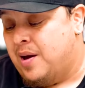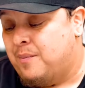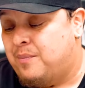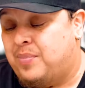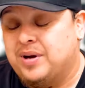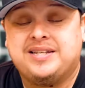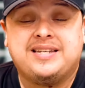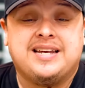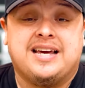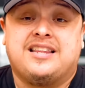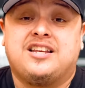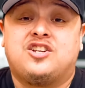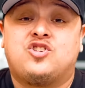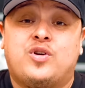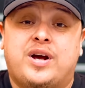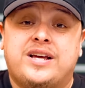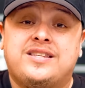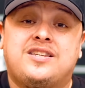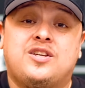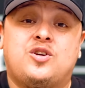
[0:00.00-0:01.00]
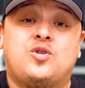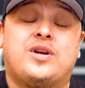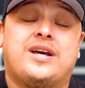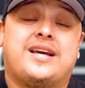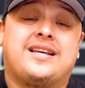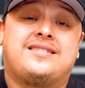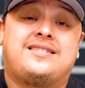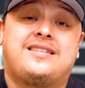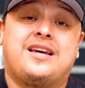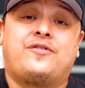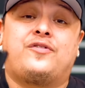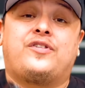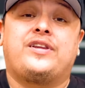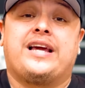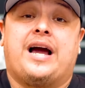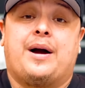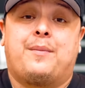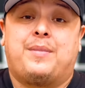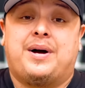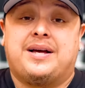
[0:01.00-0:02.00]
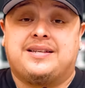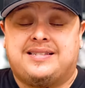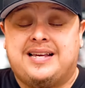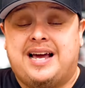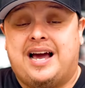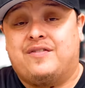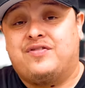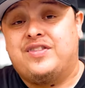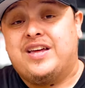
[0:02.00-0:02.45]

But yeah, the tracer unit is definitely a must-have.